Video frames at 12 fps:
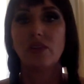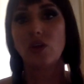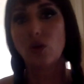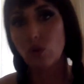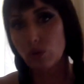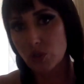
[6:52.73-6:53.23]
the
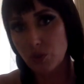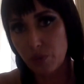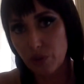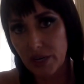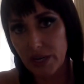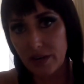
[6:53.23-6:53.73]
Lord's
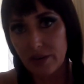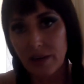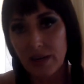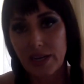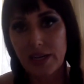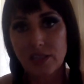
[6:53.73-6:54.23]
Prayer
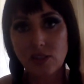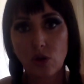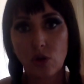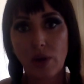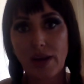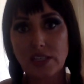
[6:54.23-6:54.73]
is
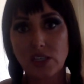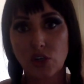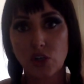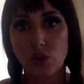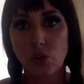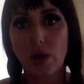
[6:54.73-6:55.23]
always a
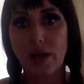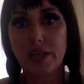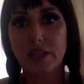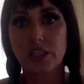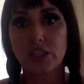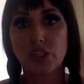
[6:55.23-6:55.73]
good
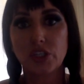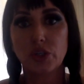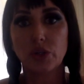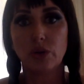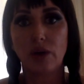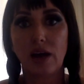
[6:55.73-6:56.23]
one
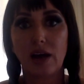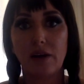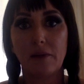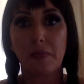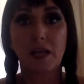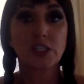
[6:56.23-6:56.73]

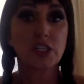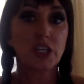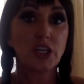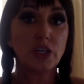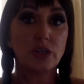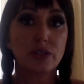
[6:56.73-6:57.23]
to
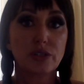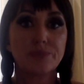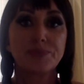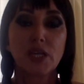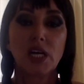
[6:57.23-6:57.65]
use.